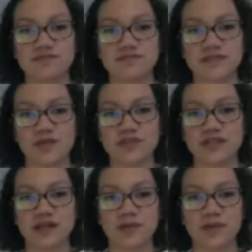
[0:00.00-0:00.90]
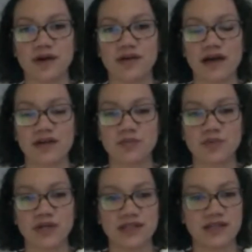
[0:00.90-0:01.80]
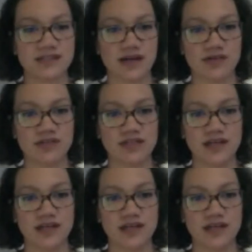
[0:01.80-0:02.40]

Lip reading: we'll talk about how to break that down,